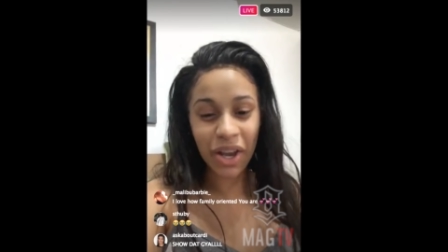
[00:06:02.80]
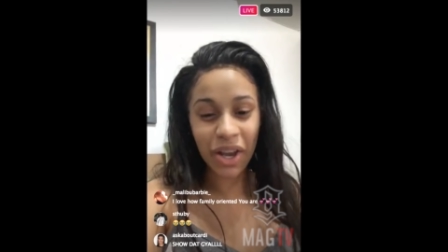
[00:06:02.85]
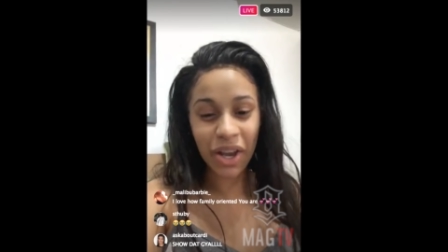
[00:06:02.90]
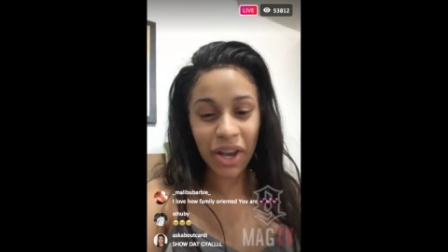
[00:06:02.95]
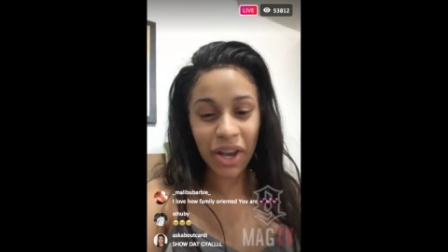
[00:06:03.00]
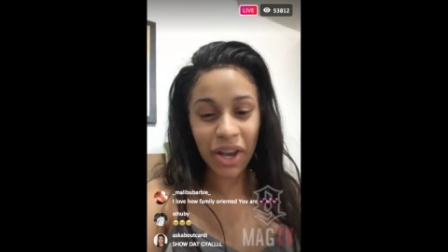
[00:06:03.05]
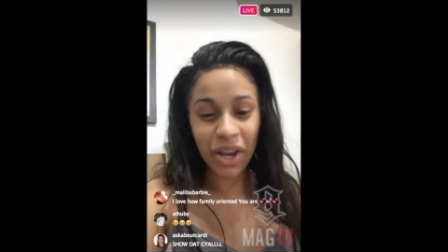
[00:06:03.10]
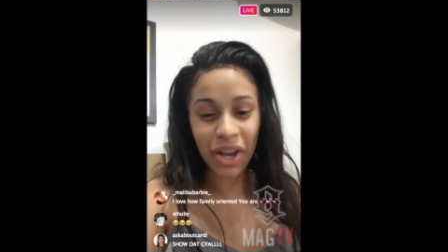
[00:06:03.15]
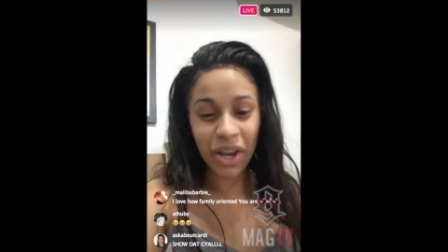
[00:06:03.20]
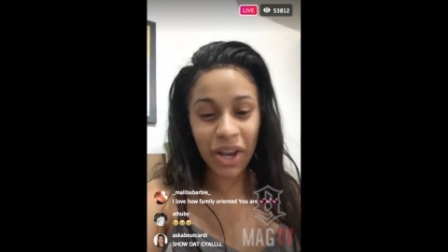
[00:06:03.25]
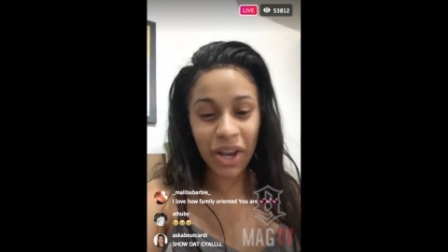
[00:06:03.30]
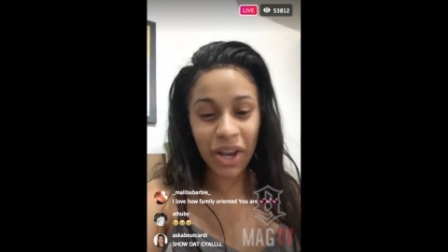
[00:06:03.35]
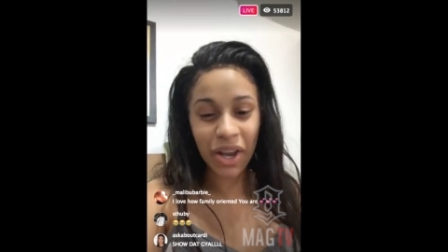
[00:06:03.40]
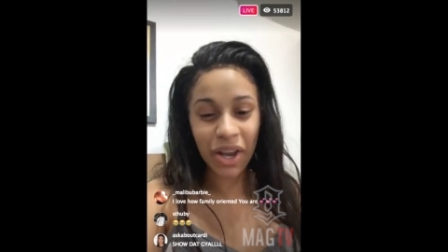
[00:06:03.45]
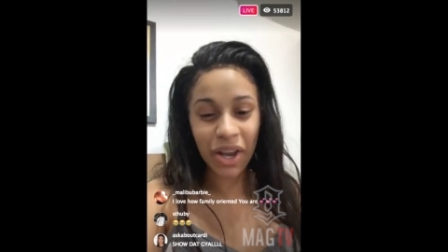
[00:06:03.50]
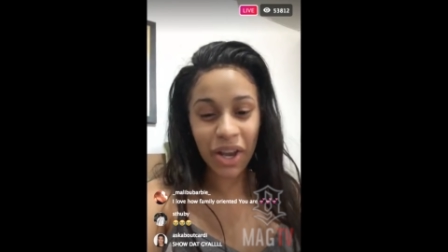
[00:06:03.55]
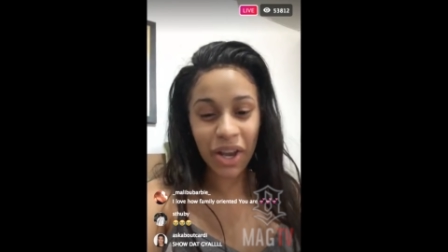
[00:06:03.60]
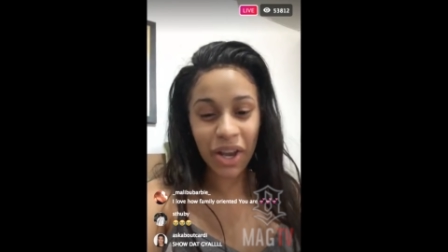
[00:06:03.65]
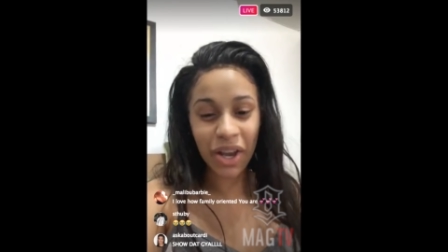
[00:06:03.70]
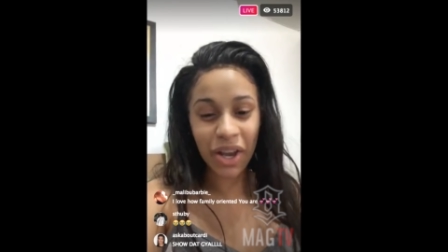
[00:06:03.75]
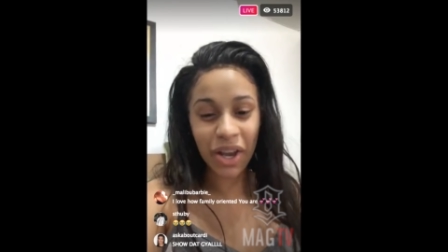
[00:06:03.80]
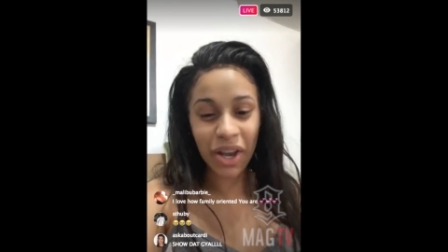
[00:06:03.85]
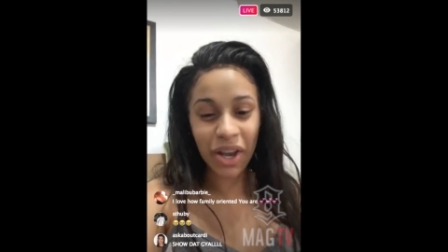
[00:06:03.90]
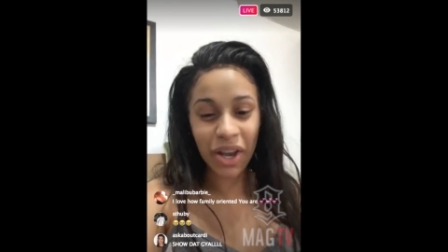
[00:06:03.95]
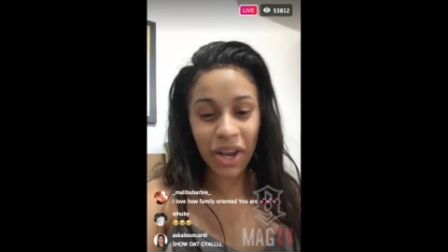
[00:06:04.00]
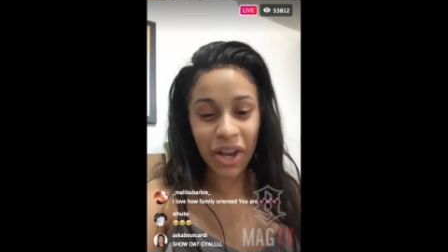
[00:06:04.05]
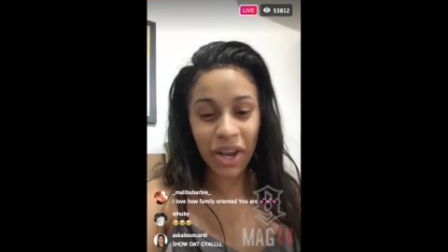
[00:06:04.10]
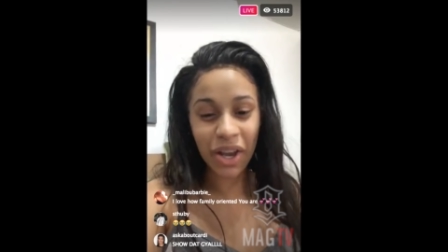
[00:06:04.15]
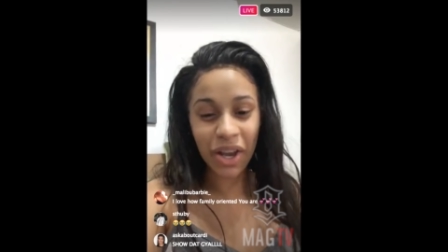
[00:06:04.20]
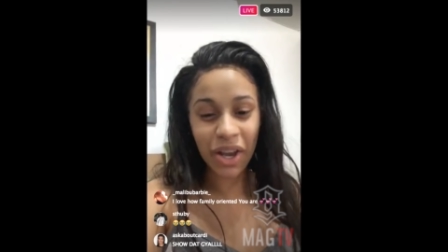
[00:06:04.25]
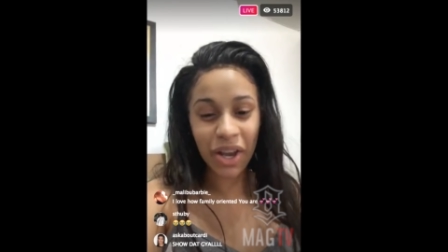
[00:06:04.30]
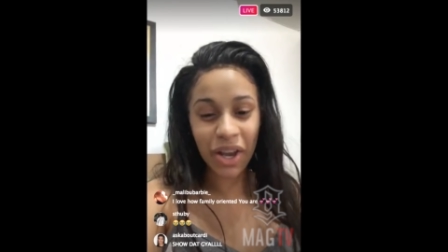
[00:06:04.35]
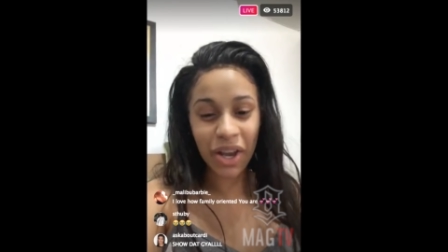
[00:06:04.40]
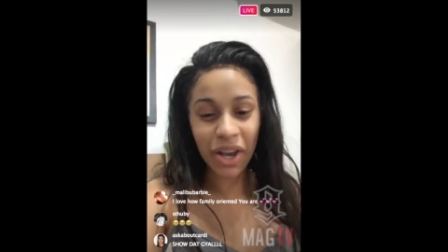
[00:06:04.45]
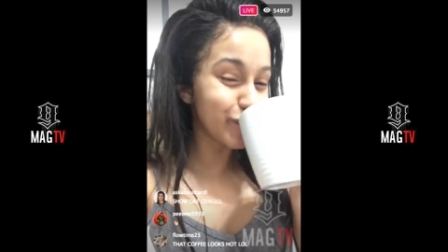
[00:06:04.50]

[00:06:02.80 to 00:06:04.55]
she's trying to see if I'm doing something.